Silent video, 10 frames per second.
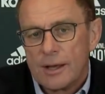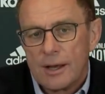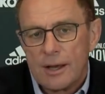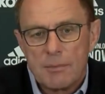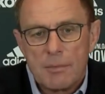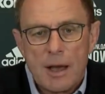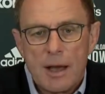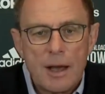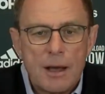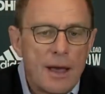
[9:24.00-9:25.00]

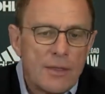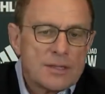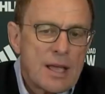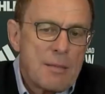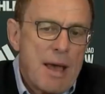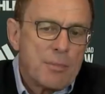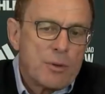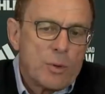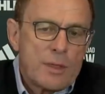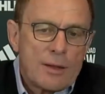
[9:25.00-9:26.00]
And the same
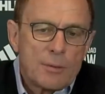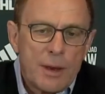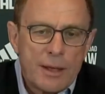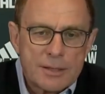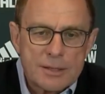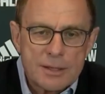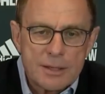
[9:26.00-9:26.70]
happened with other players